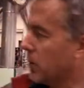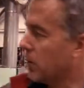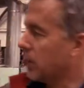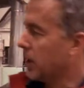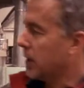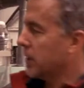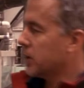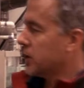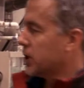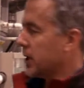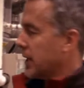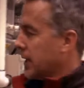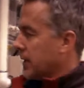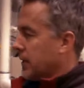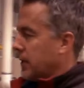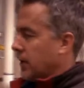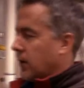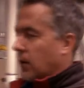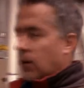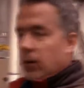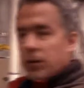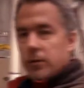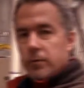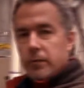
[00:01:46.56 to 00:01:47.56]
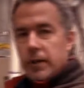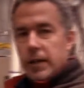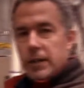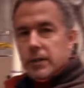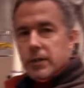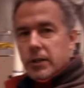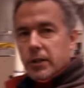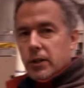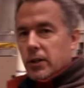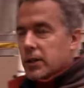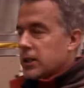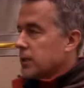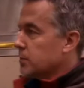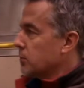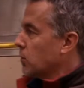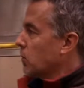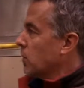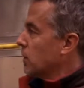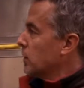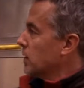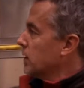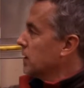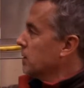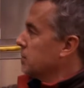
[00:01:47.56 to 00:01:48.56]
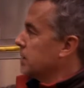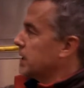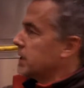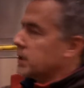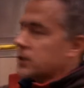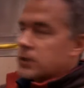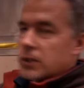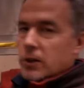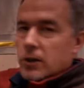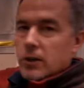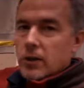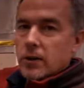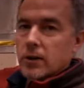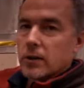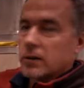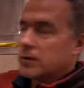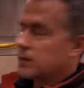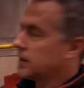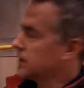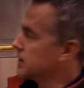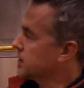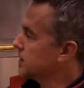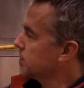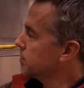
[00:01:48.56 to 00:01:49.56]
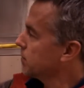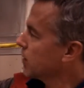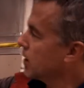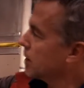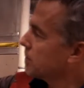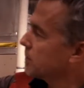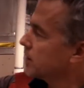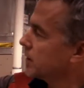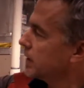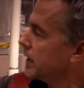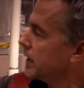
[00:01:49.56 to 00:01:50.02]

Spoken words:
You want to check all the venting on your boiler, make sure it's the proper